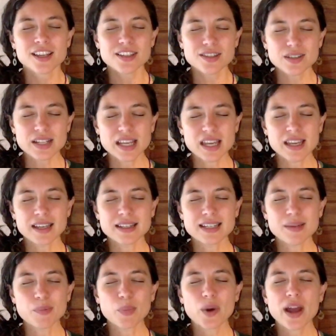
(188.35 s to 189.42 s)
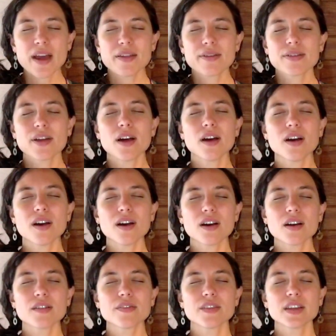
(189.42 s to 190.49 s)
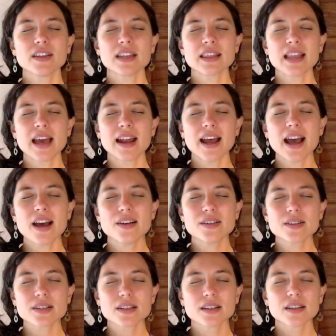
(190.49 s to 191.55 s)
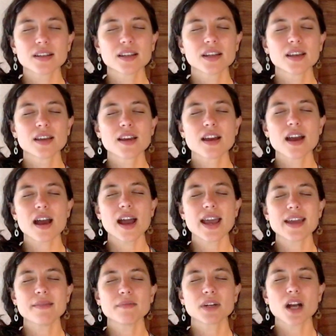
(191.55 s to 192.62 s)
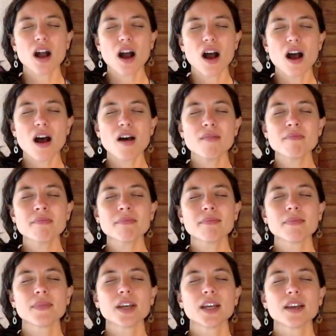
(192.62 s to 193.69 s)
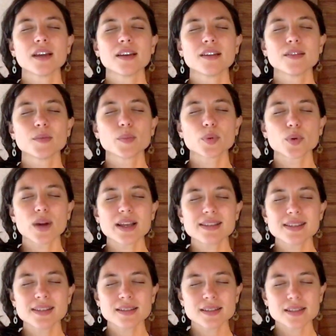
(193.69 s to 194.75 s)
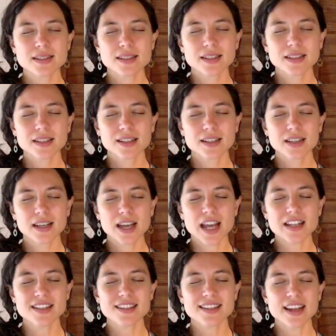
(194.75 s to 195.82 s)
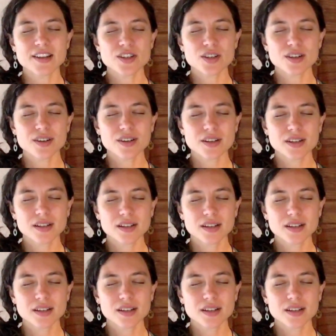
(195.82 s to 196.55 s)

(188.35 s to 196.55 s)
So taking a deep breath, feeling that out. I am calm, present, and centered.